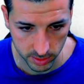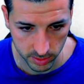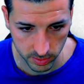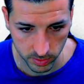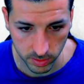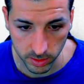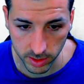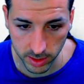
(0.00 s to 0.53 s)

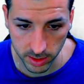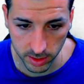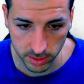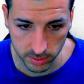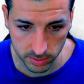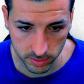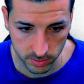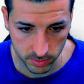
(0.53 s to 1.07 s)

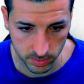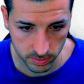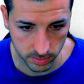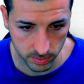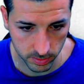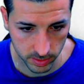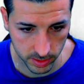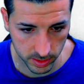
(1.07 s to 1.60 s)
Correct.
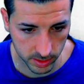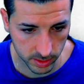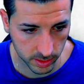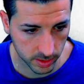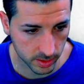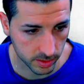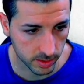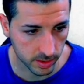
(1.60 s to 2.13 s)
Okay,
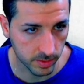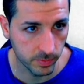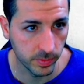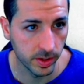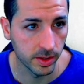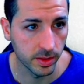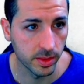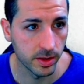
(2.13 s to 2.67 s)
and then
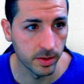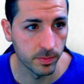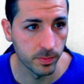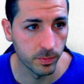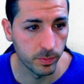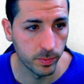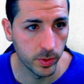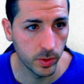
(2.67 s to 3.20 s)
make them
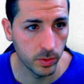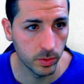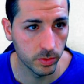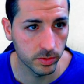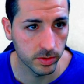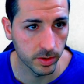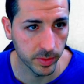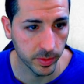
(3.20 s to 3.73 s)

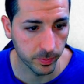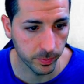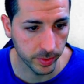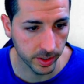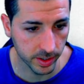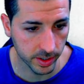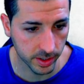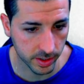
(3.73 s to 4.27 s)
bold, a bit
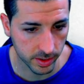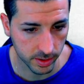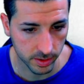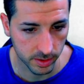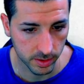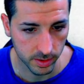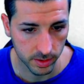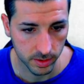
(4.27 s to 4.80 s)
bigger.
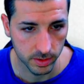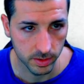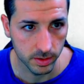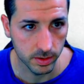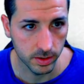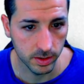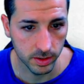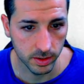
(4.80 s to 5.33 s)

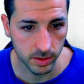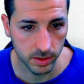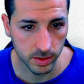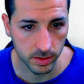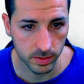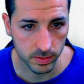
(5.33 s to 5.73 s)
Yeah.